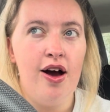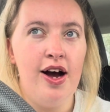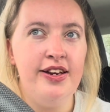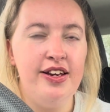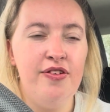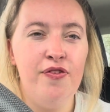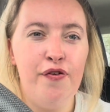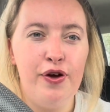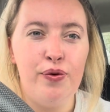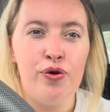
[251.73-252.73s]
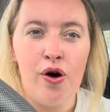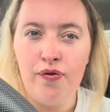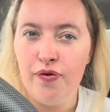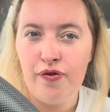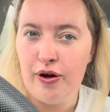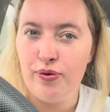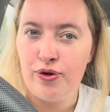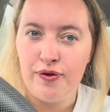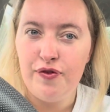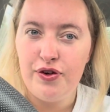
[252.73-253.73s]
I didn't feel
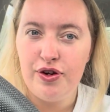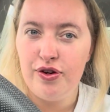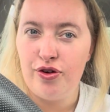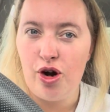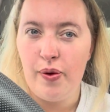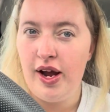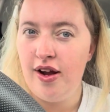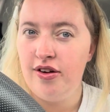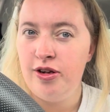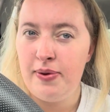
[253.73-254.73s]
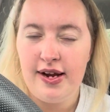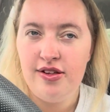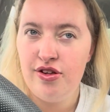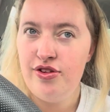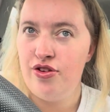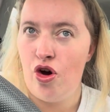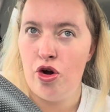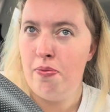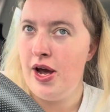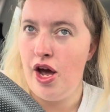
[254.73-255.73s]
confident going to places
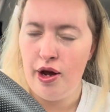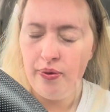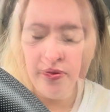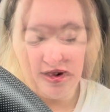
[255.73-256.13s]
on my own.